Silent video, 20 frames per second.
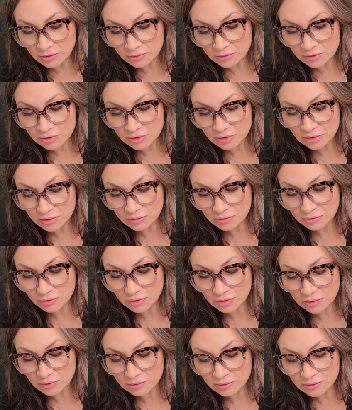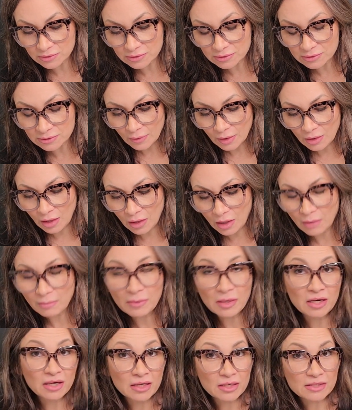to use
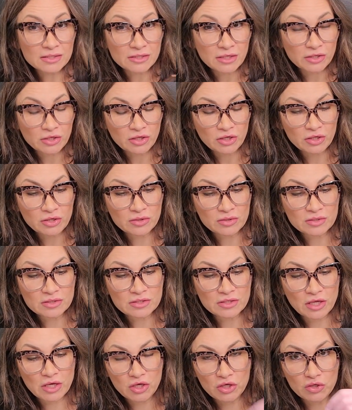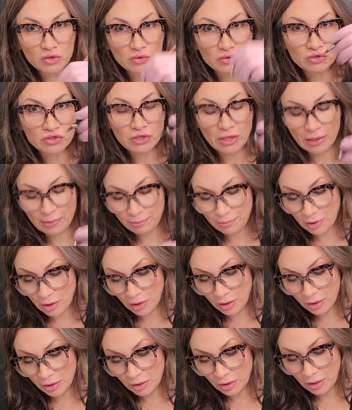the U shape
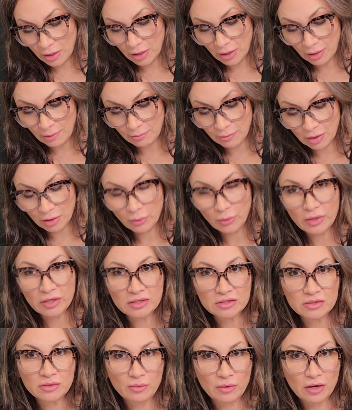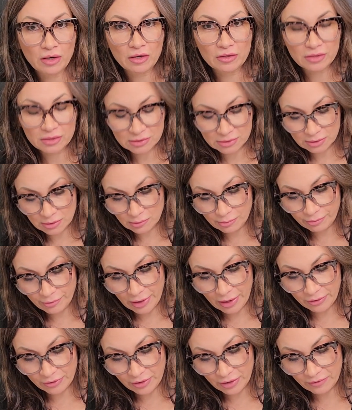part, and I'm going to work on this little
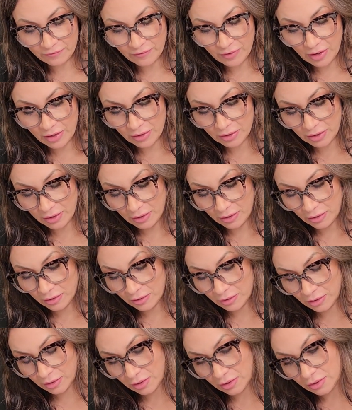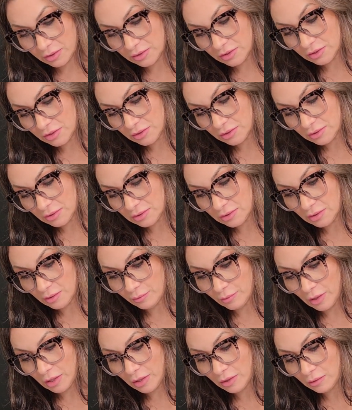brow that I've got here, and like, let's just see
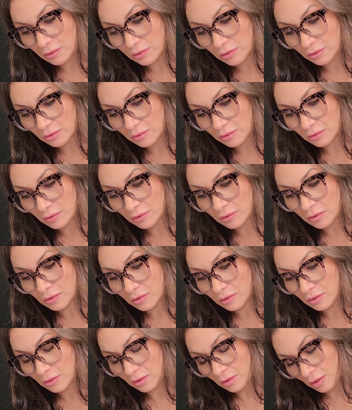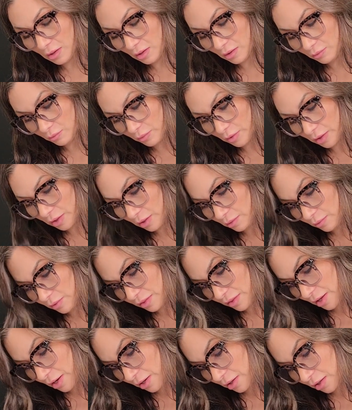how working with that